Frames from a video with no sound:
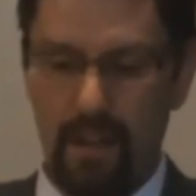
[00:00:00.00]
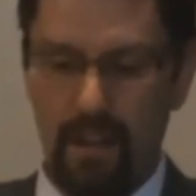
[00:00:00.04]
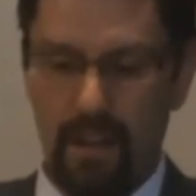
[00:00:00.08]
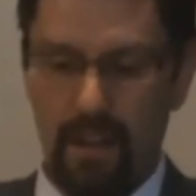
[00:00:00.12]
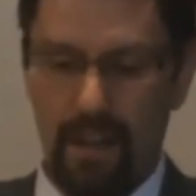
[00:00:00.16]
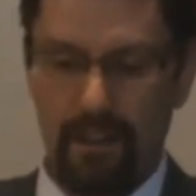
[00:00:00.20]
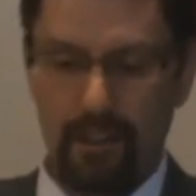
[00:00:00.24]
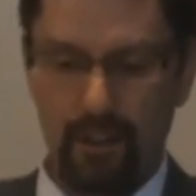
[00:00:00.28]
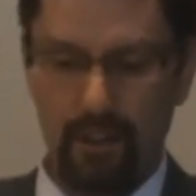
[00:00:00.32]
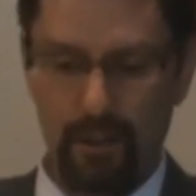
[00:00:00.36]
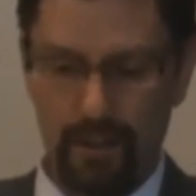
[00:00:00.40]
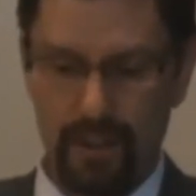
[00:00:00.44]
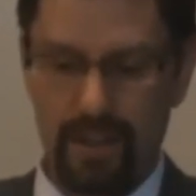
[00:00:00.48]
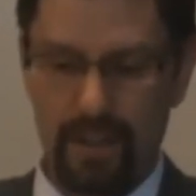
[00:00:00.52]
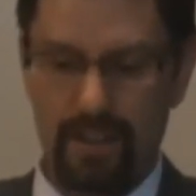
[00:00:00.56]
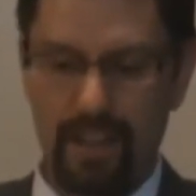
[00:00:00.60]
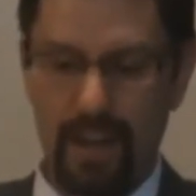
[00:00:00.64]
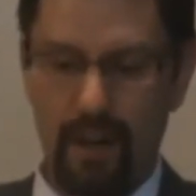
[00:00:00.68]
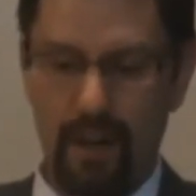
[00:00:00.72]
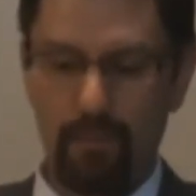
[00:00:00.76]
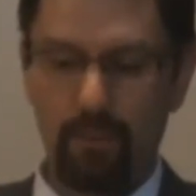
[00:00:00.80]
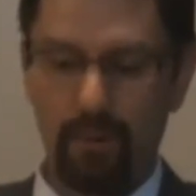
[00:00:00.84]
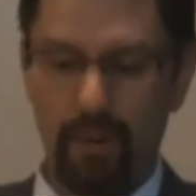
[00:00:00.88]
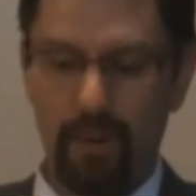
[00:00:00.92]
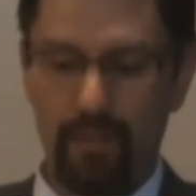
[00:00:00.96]
And a good
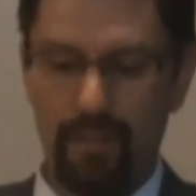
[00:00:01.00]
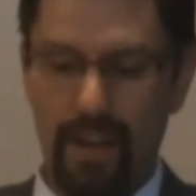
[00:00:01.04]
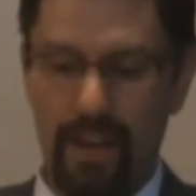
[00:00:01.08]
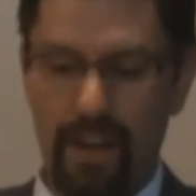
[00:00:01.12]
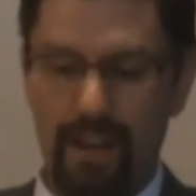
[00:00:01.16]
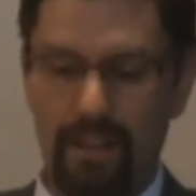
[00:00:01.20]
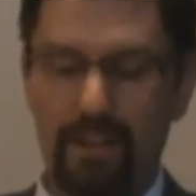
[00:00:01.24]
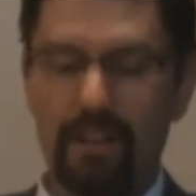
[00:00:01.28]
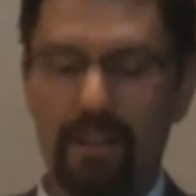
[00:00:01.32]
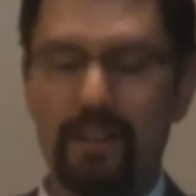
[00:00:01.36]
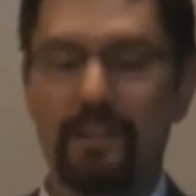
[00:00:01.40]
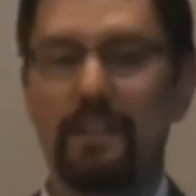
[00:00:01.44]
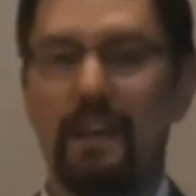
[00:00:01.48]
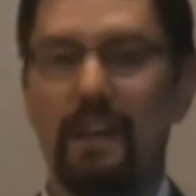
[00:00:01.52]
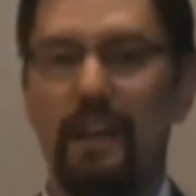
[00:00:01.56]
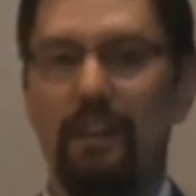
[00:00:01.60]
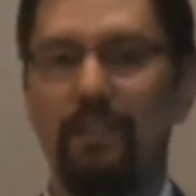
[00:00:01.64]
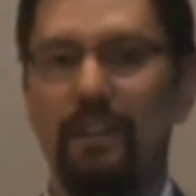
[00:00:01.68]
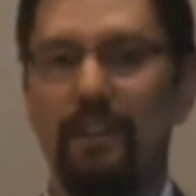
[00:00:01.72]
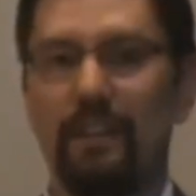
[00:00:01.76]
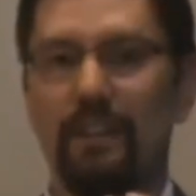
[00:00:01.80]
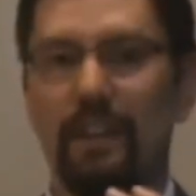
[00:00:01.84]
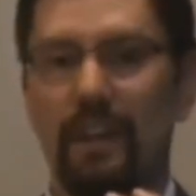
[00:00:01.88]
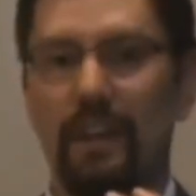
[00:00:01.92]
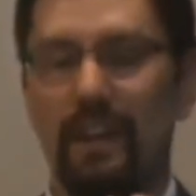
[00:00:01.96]
example of that is
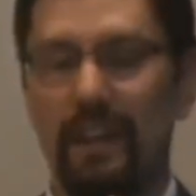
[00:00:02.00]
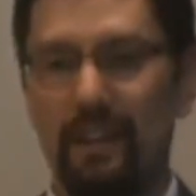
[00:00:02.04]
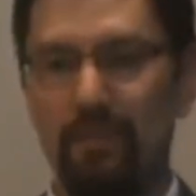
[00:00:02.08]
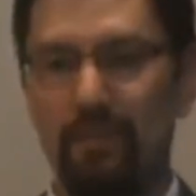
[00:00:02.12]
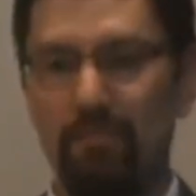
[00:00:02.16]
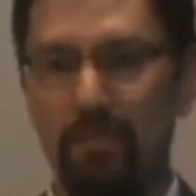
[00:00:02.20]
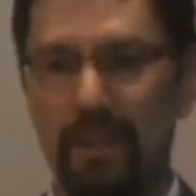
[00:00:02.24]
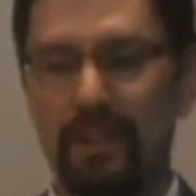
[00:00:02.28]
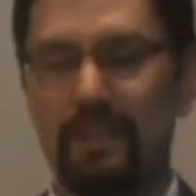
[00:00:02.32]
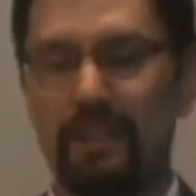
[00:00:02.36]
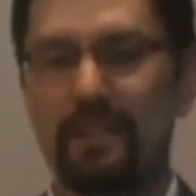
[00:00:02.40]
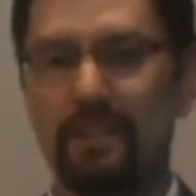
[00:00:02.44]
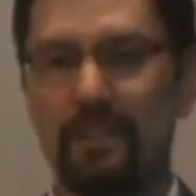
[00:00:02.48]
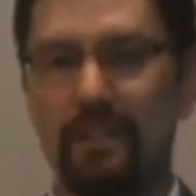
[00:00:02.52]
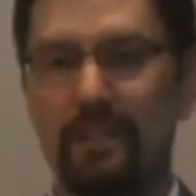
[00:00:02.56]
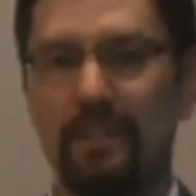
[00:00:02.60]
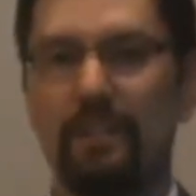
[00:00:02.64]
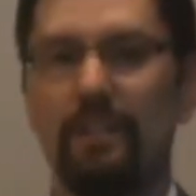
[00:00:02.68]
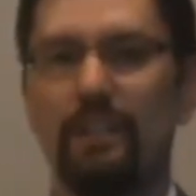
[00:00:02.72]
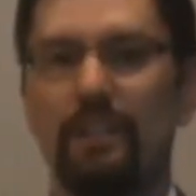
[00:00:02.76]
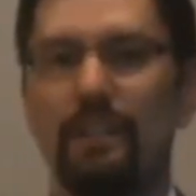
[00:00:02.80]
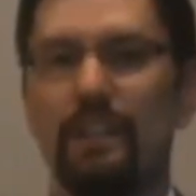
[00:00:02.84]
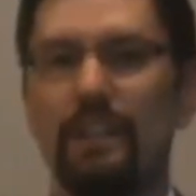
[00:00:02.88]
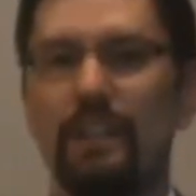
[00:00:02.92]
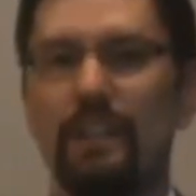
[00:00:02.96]
having a
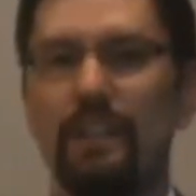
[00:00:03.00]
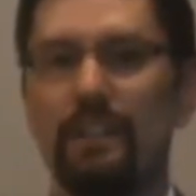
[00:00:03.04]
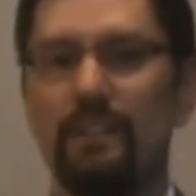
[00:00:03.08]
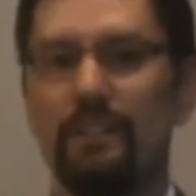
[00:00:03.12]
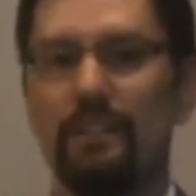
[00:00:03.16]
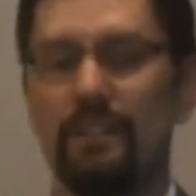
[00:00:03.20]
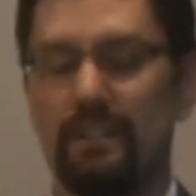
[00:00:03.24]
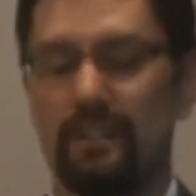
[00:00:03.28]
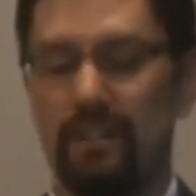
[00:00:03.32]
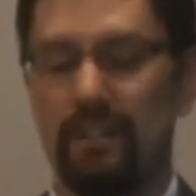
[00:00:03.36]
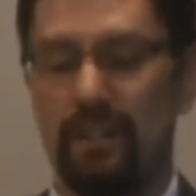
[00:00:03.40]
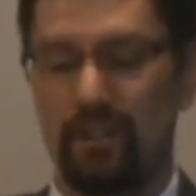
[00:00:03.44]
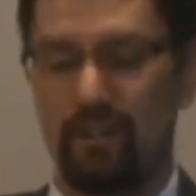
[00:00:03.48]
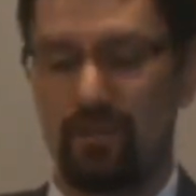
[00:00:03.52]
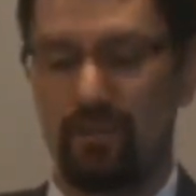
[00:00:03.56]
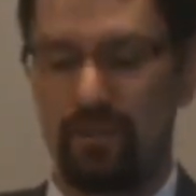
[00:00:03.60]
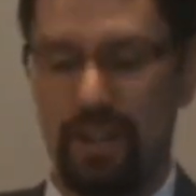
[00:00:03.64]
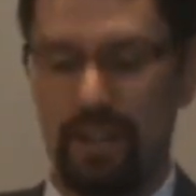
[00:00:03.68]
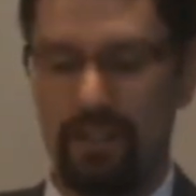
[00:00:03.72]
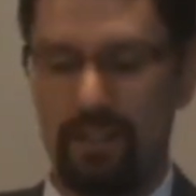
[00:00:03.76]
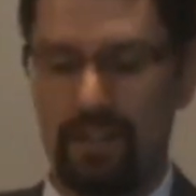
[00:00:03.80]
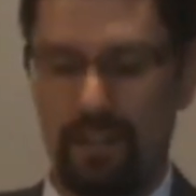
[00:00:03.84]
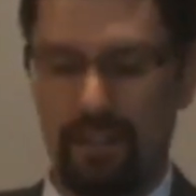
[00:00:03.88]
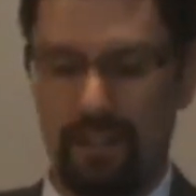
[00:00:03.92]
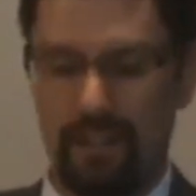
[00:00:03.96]
minister lead a
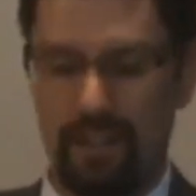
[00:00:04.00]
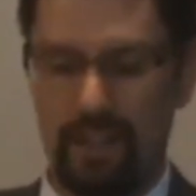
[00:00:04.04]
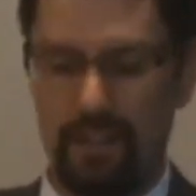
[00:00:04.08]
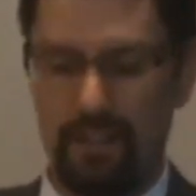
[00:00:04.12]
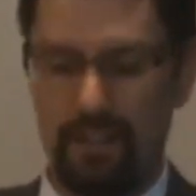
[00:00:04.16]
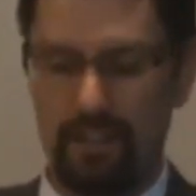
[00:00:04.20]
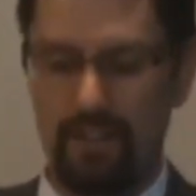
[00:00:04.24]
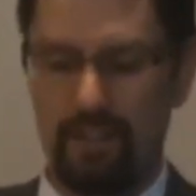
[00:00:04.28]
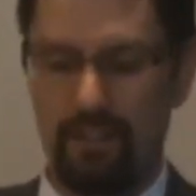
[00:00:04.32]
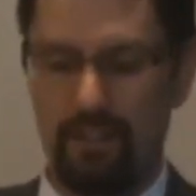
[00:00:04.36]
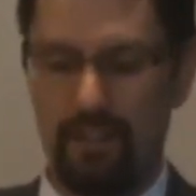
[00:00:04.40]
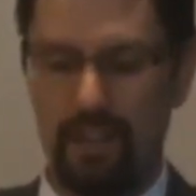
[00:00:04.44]
trade delegation.